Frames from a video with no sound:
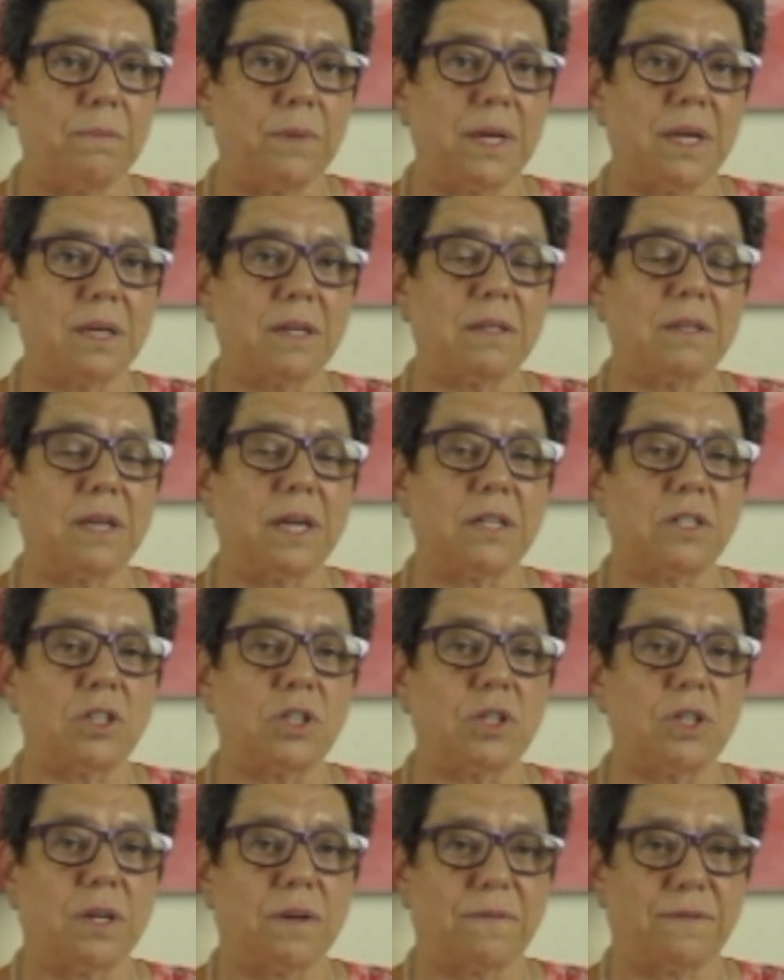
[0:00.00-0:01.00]
make that
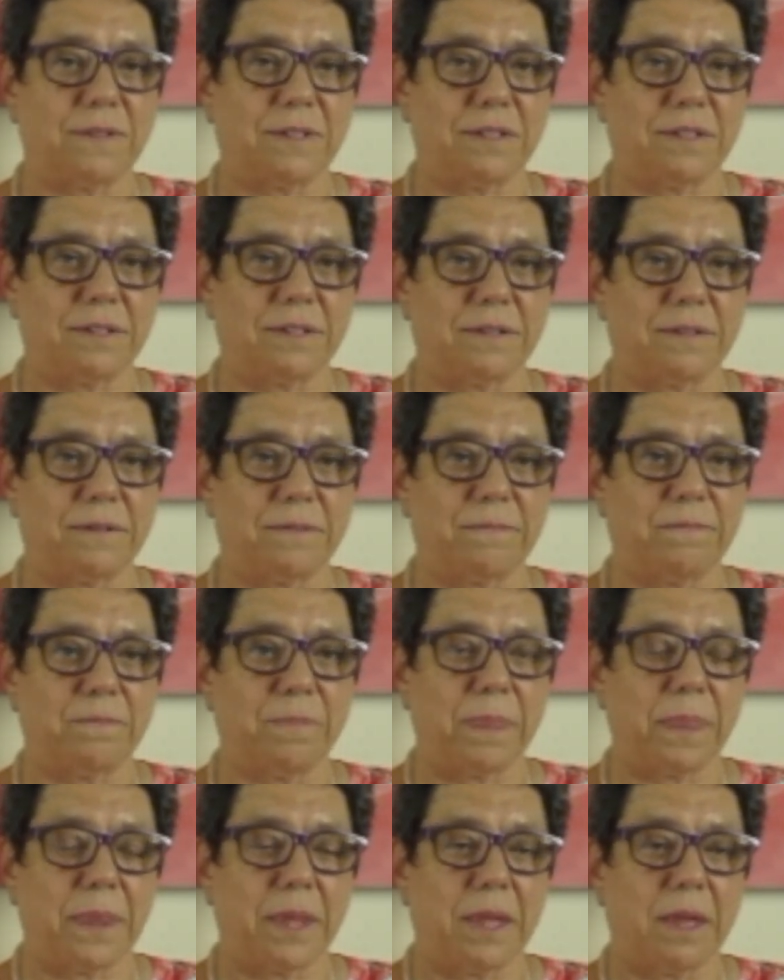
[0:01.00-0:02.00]
shift,
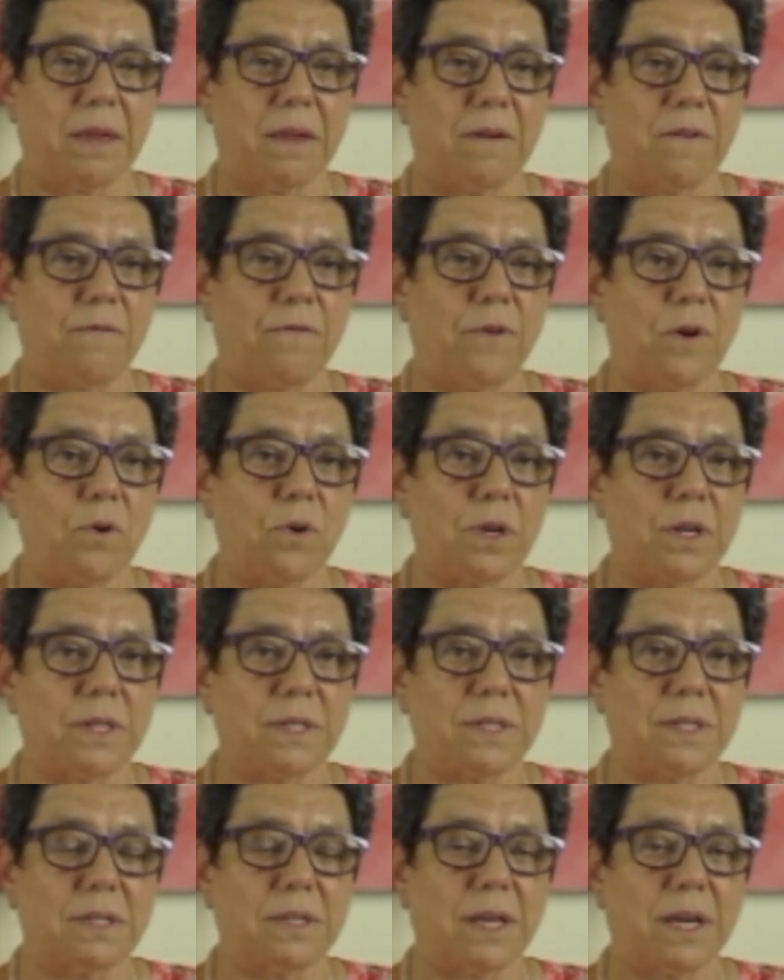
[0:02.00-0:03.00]

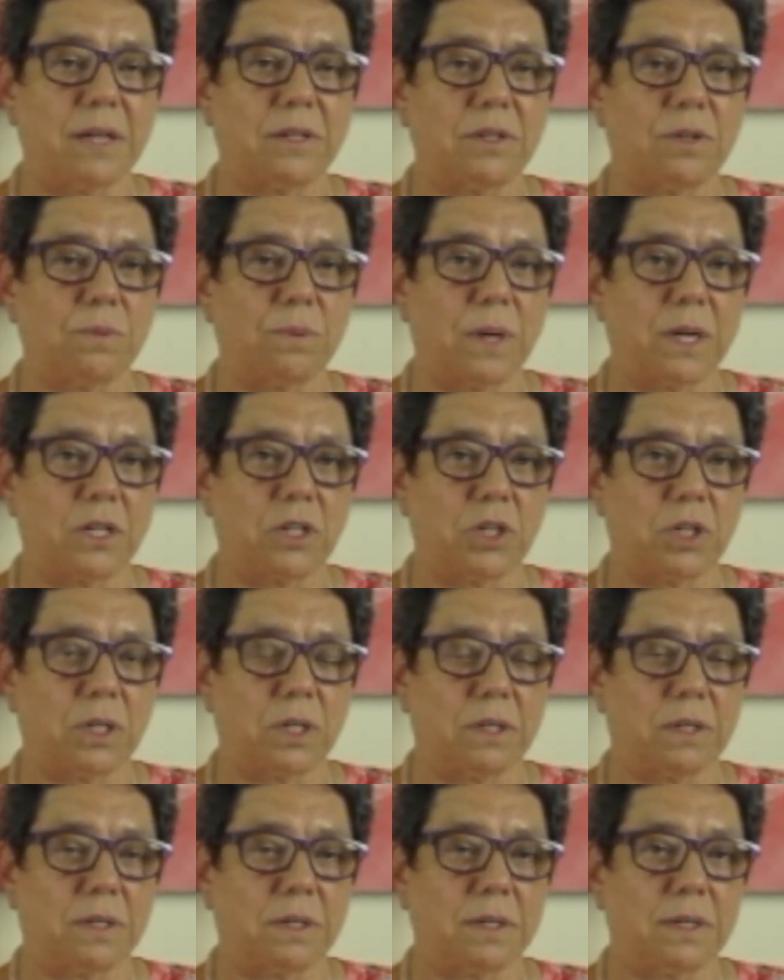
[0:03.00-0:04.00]
focus in that
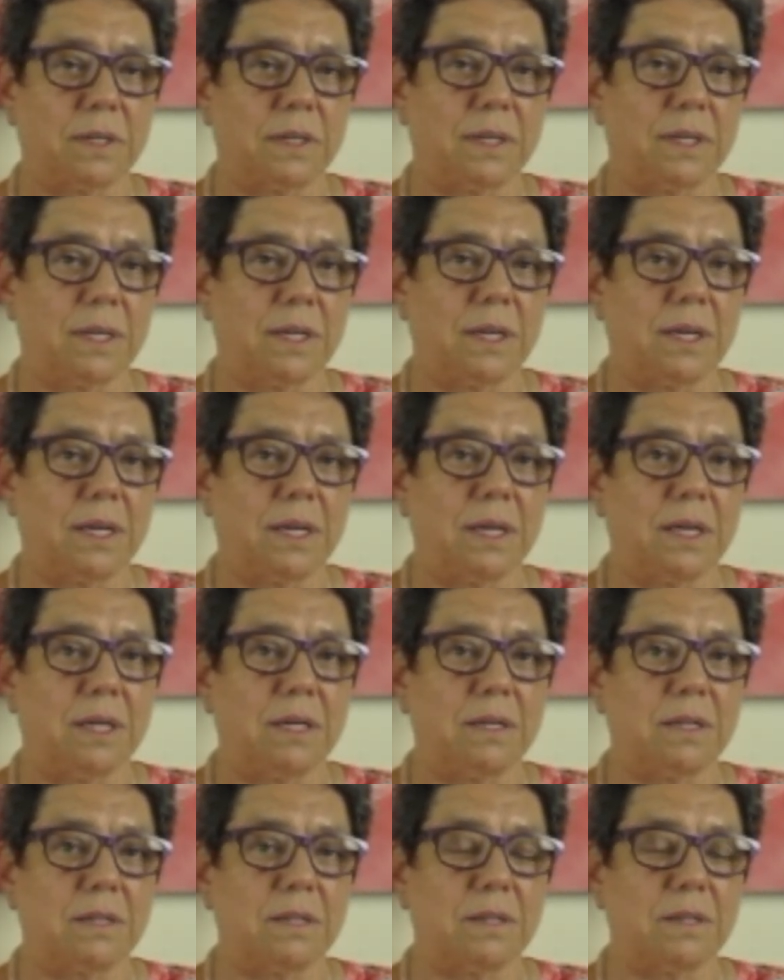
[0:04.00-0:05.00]
direction,
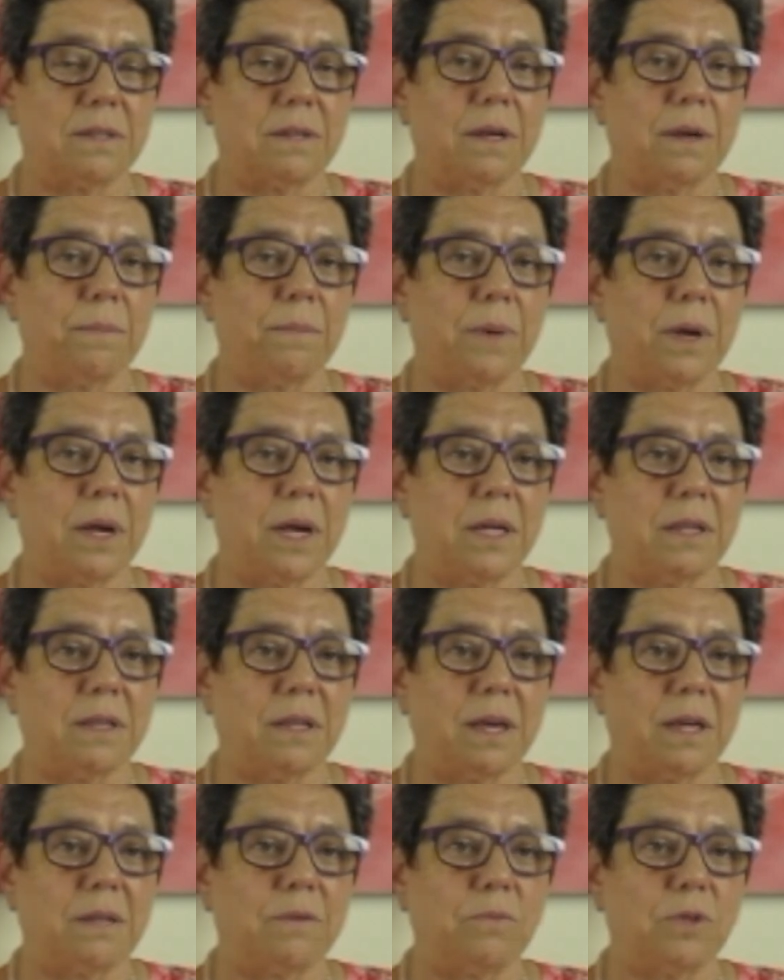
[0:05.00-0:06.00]
is a mind
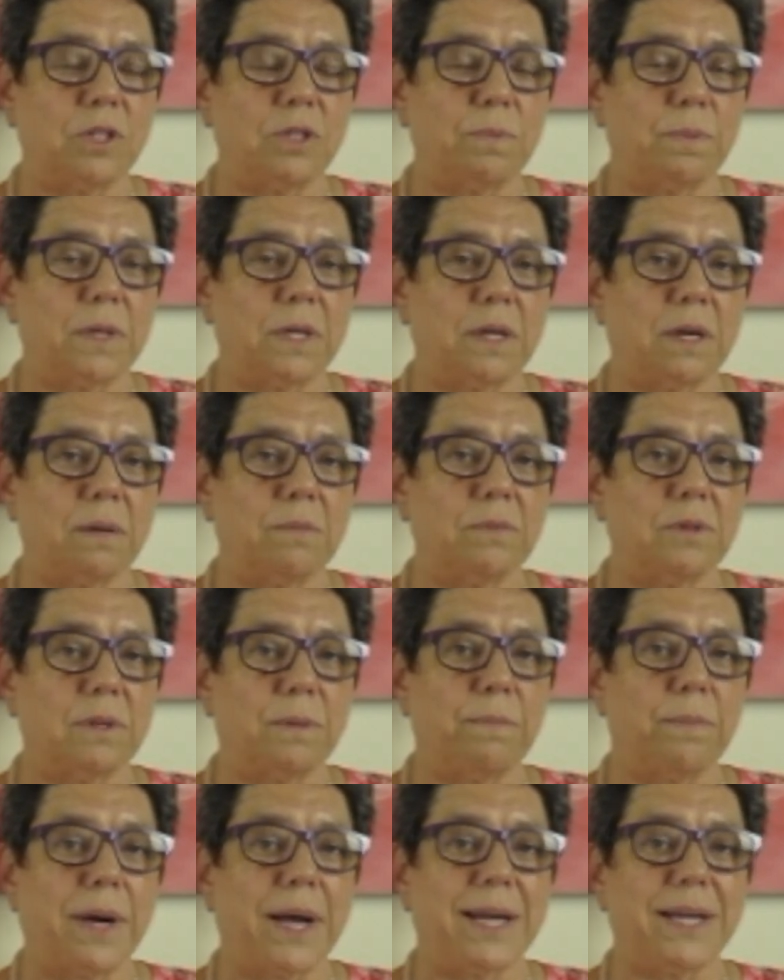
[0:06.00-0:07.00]
then which becomes
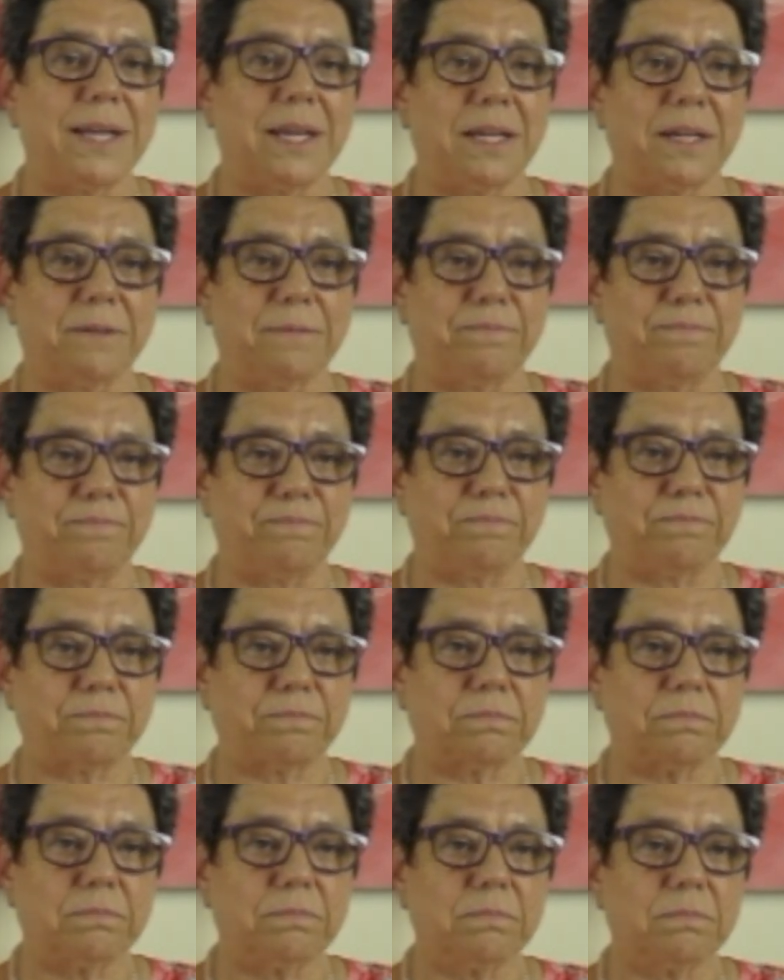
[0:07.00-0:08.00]
abiding.
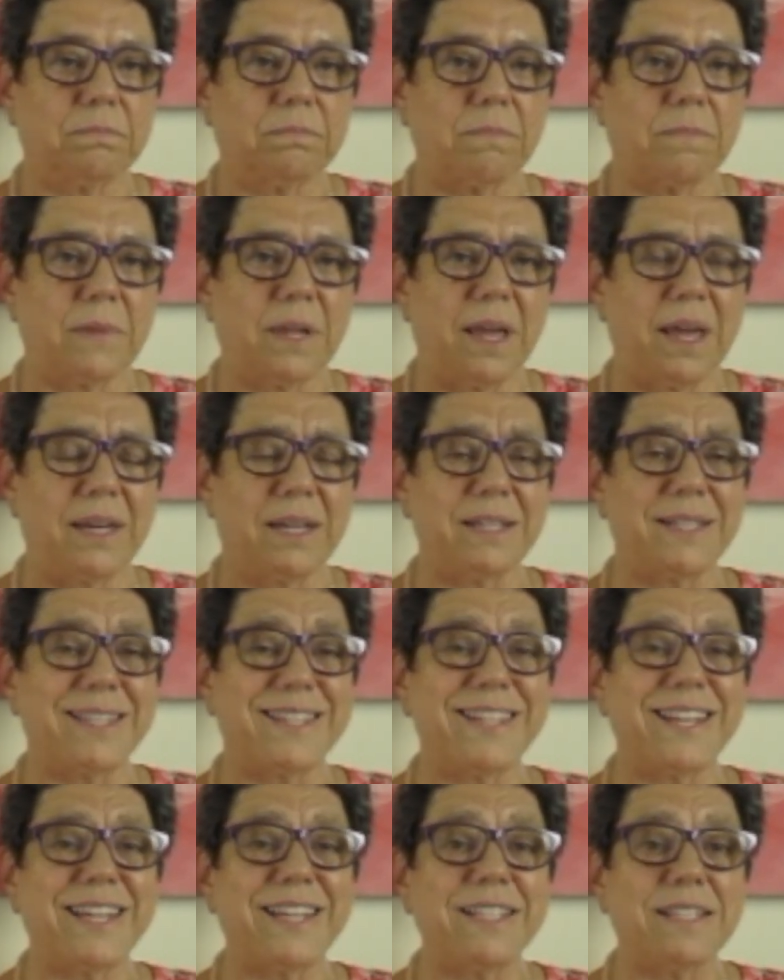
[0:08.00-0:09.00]
And it
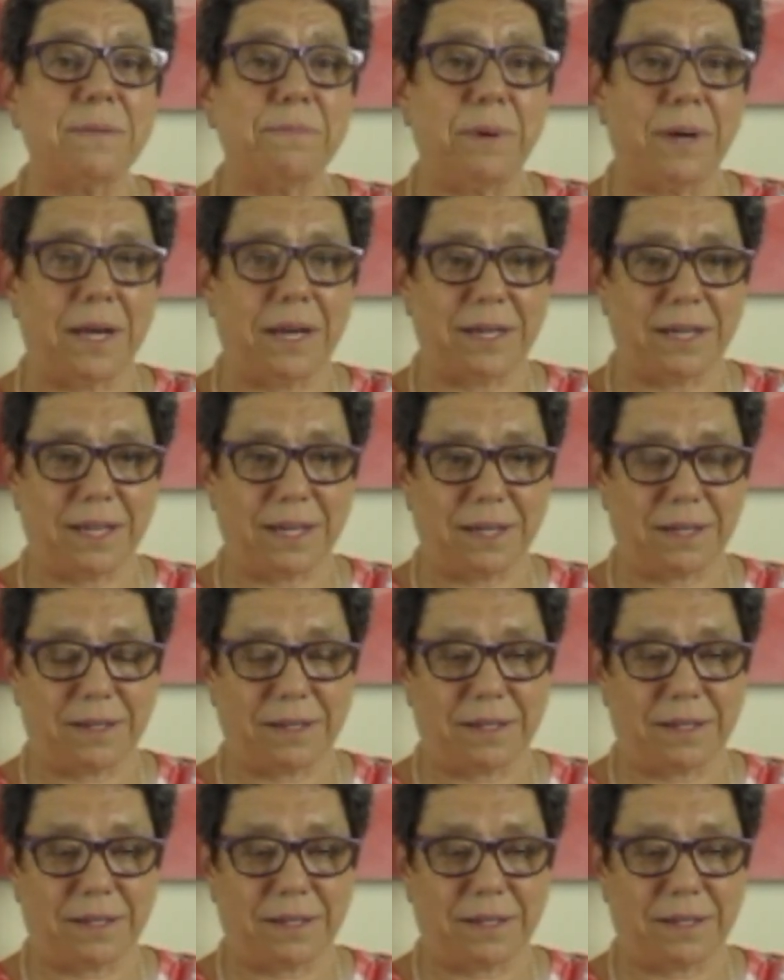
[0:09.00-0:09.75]
stays abiding.